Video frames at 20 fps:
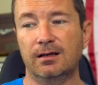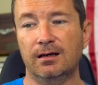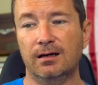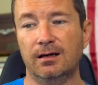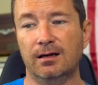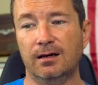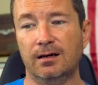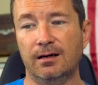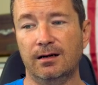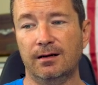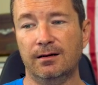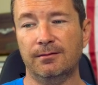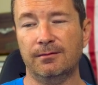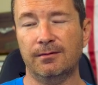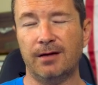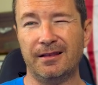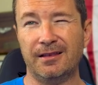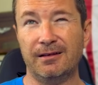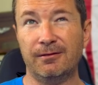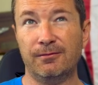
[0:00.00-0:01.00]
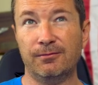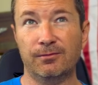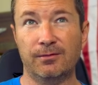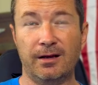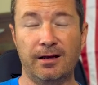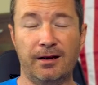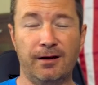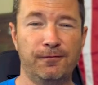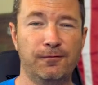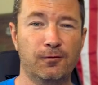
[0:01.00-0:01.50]
uh, I think
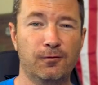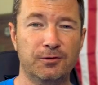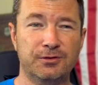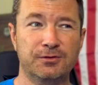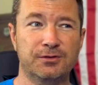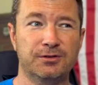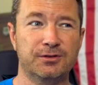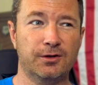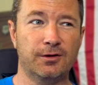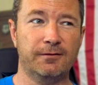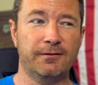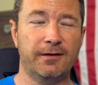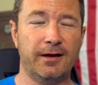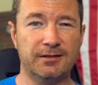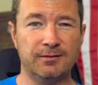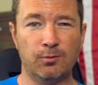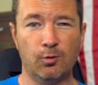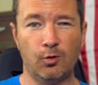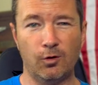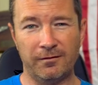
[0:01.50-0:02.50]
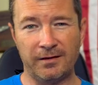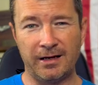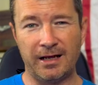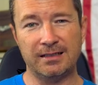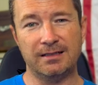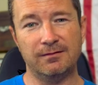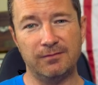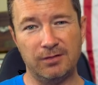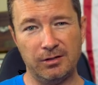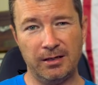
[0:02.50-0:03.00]
Air Force Reserve has more of an
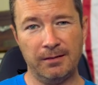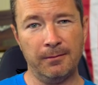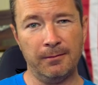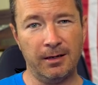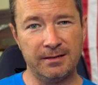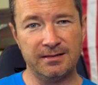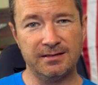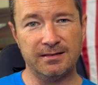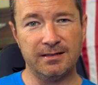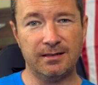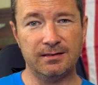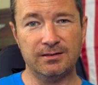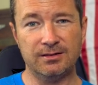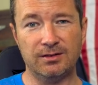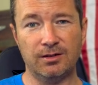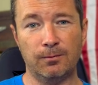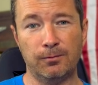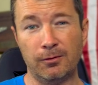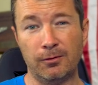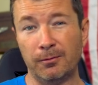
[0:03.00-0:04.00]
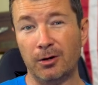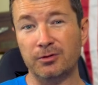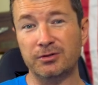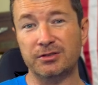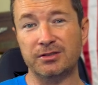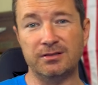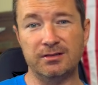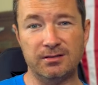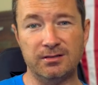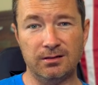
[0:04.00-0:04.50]
active duty mindset, so
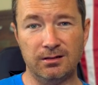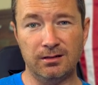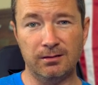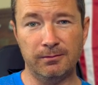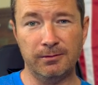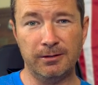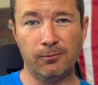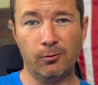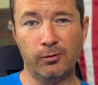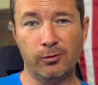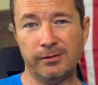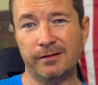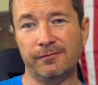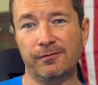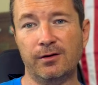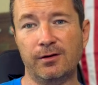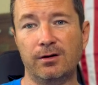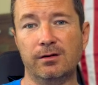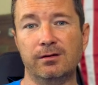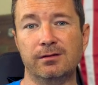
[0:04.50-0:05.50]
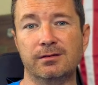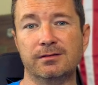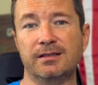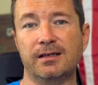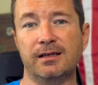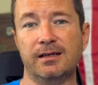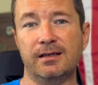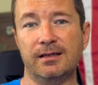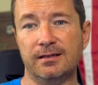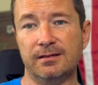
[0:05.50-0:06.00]
promotion's a little bit more difficult,
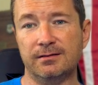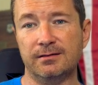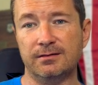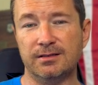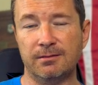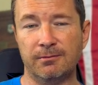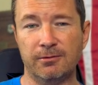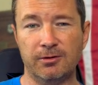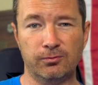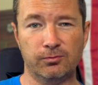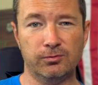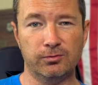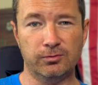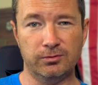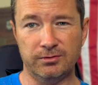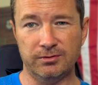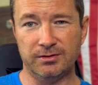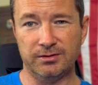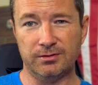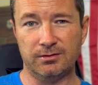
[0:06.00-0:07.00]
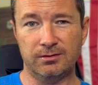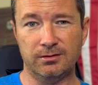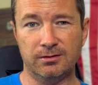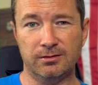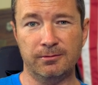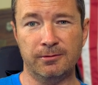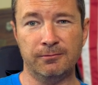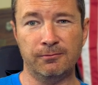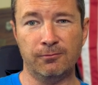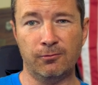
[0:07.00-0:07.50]
and some of the rules are a little
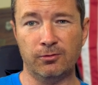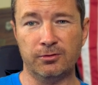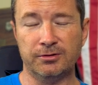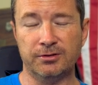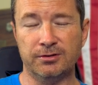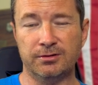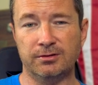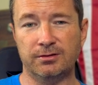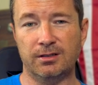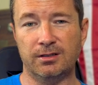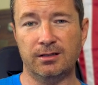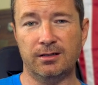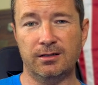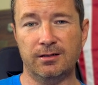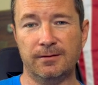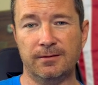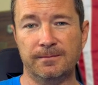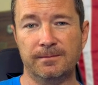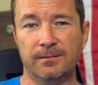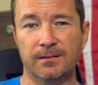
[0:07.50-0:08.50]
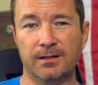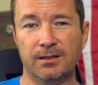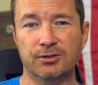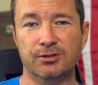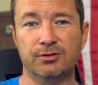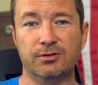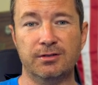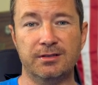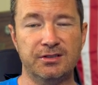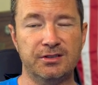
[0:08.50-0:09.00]
bit more uh,
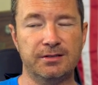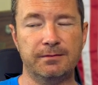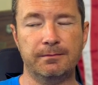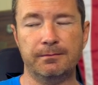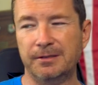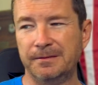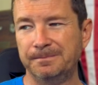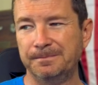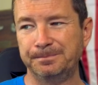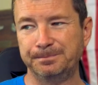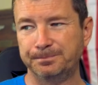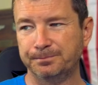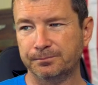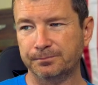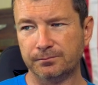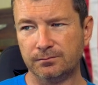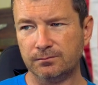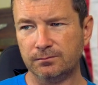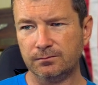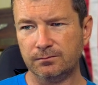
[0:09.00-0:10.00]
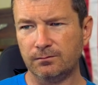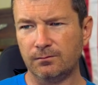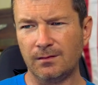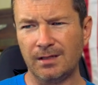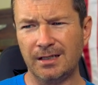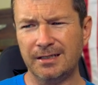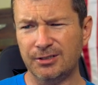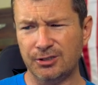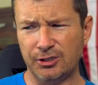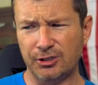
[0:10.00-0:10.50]
stringent. But
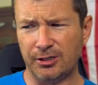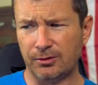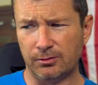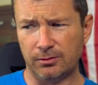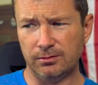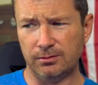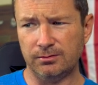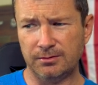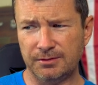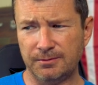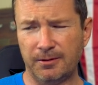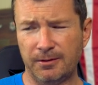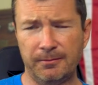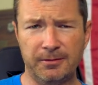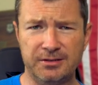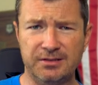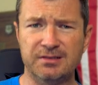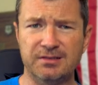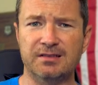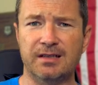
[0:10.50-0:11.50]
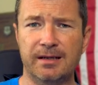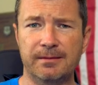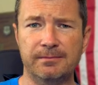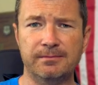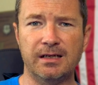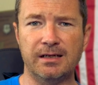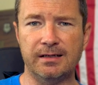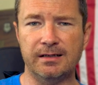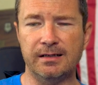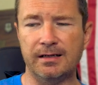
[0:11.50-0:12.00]
in general, it's pretty much the same
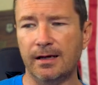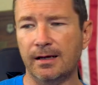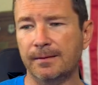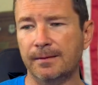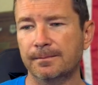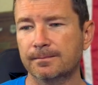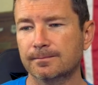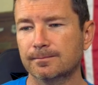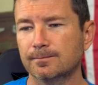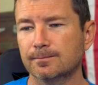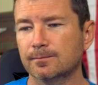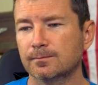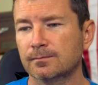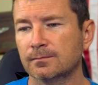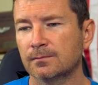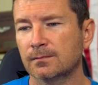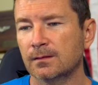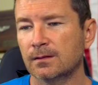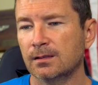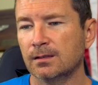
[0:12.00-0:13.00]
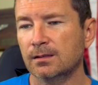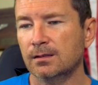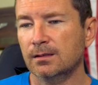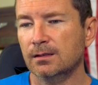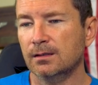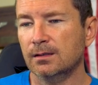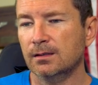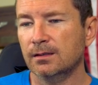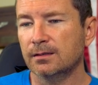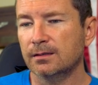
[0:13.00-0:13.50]
day to day.
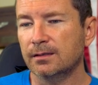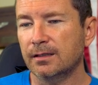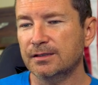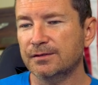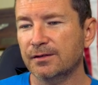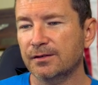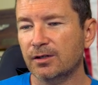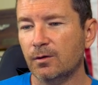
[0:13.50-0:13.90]
Thanks for the